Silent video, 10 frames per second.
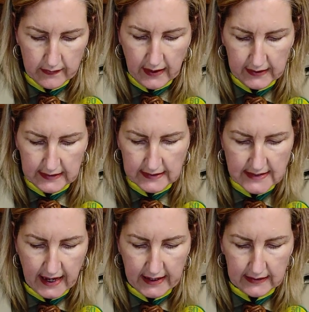that little
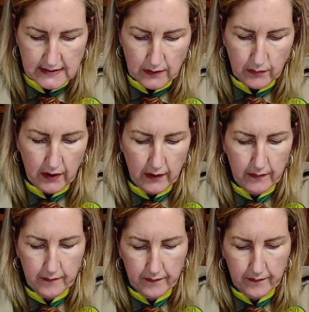tail, as it were,